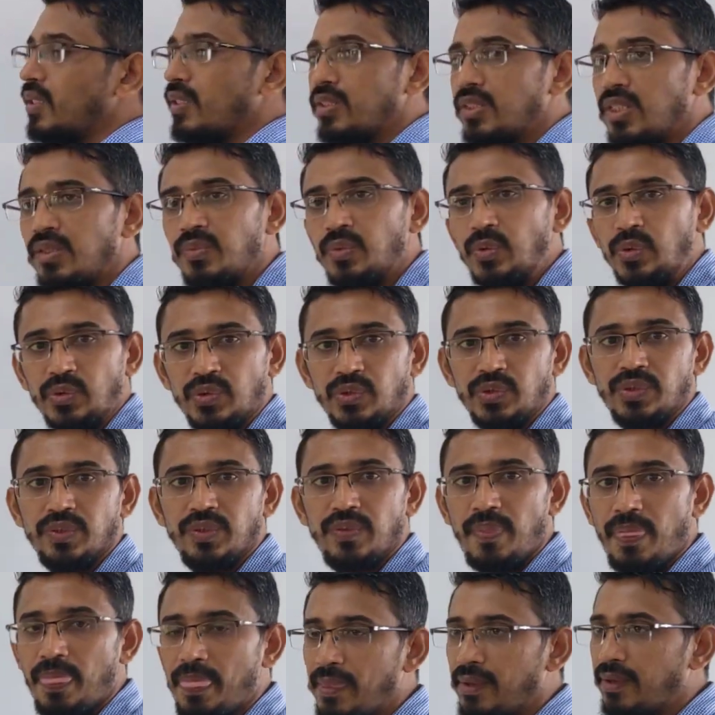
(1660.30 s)
Suppose
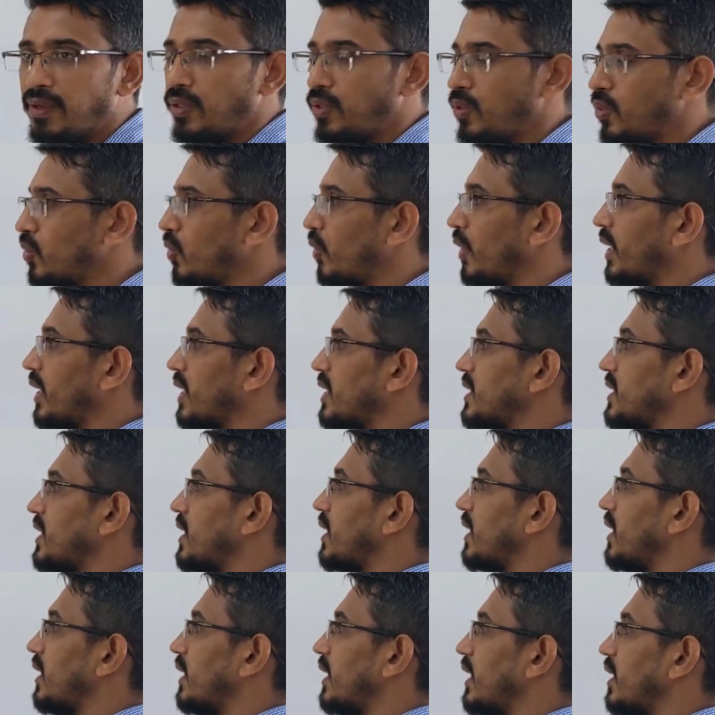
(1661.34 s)
you're going in a
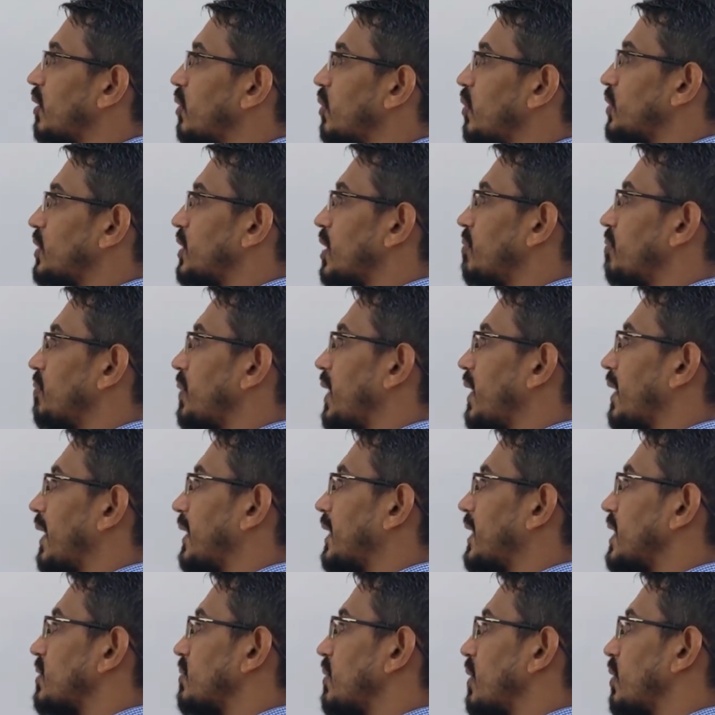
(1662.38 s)
circuit and you're jumping
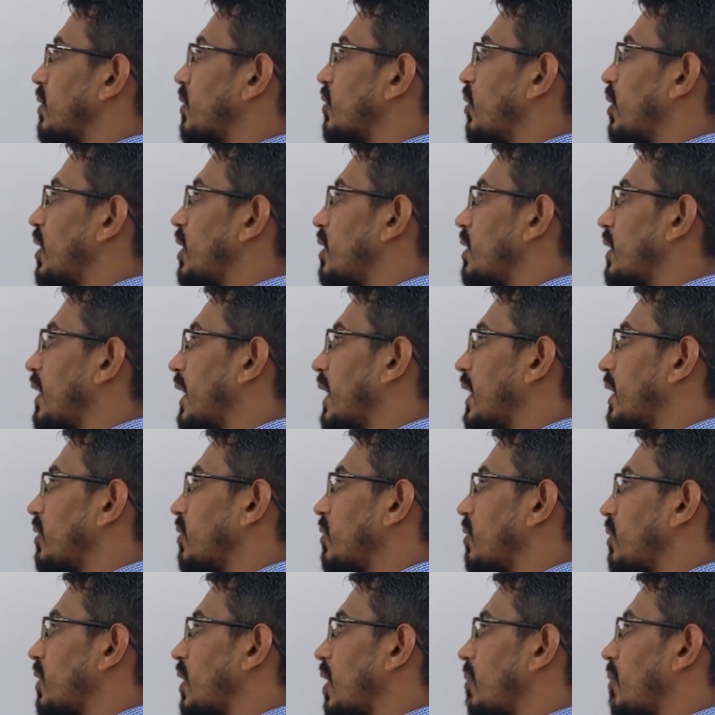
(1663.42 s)
like this way, you're going
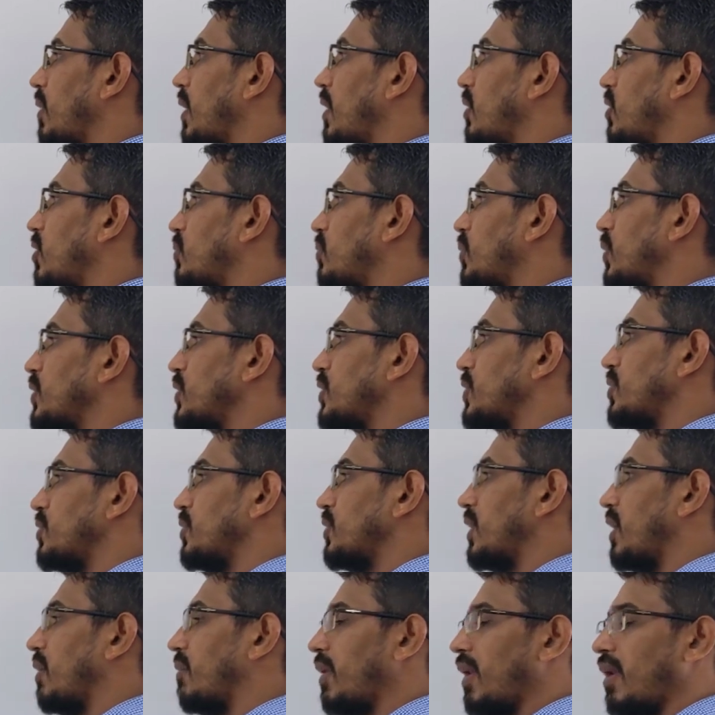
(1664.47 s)
negative terminal to
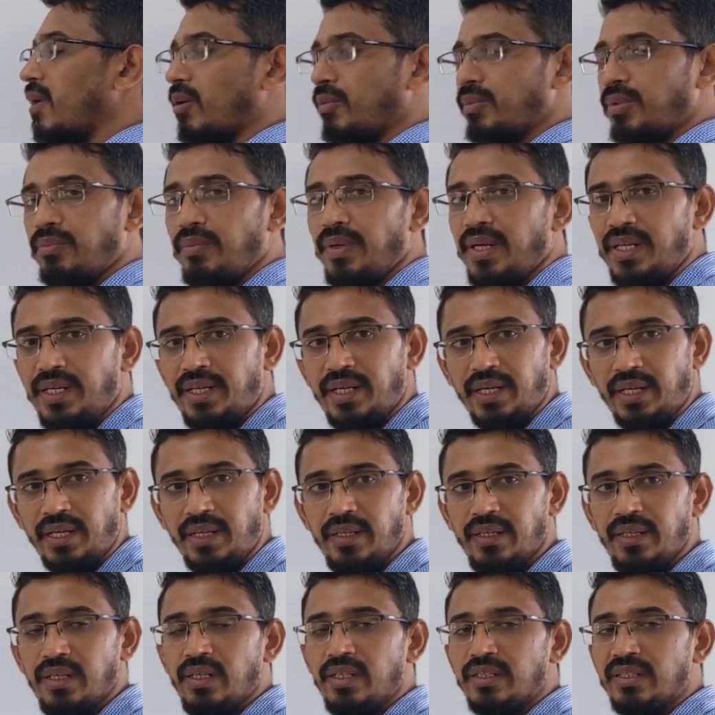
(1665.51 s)
positive terminal of the
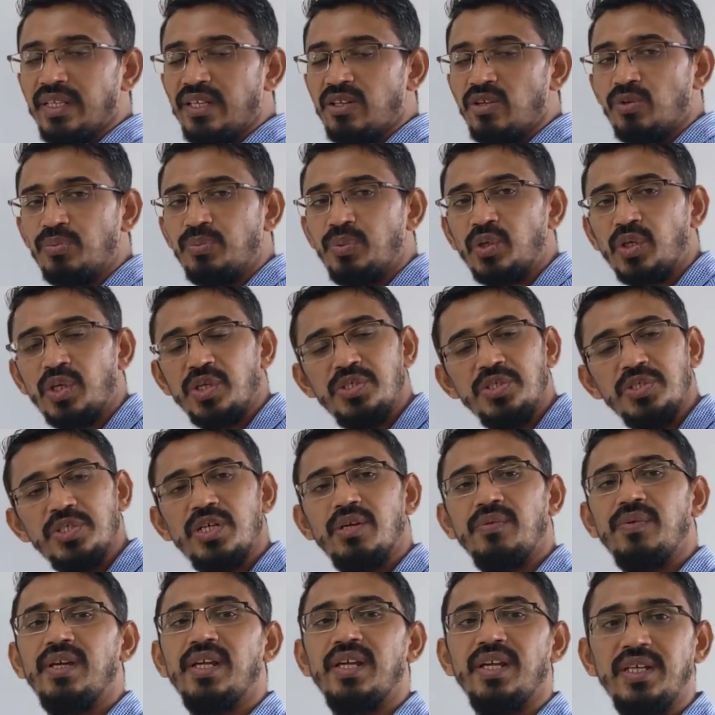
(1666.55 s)
battery, then your
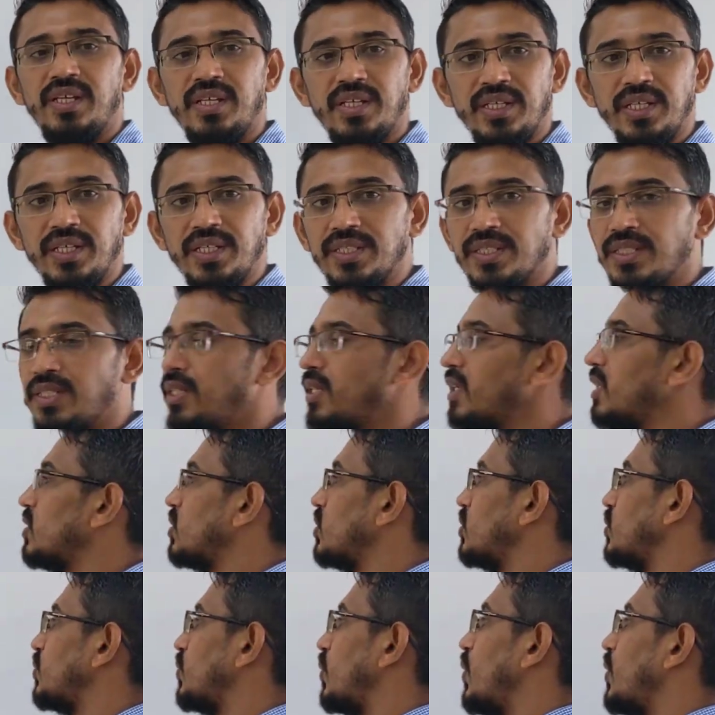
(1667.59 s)
potential will increase.
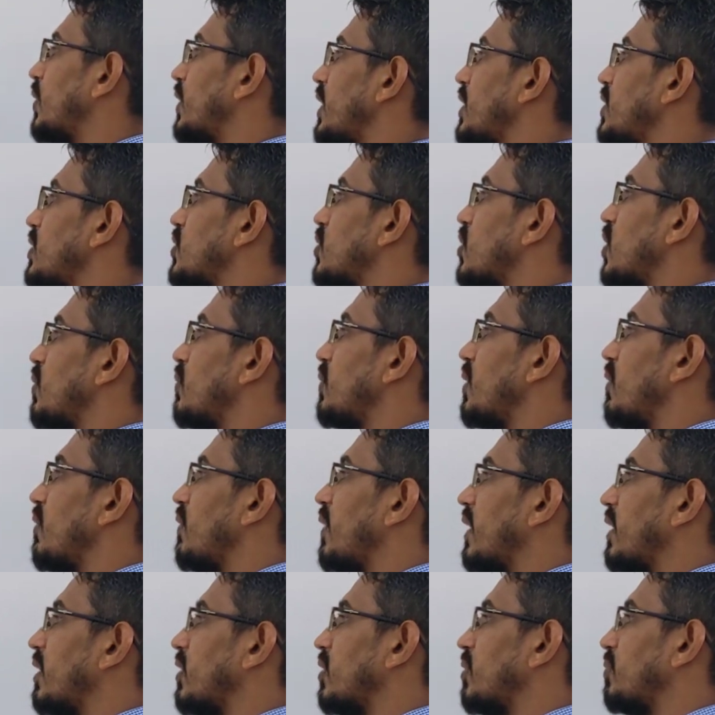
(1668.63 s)
So your voltage drop will be what?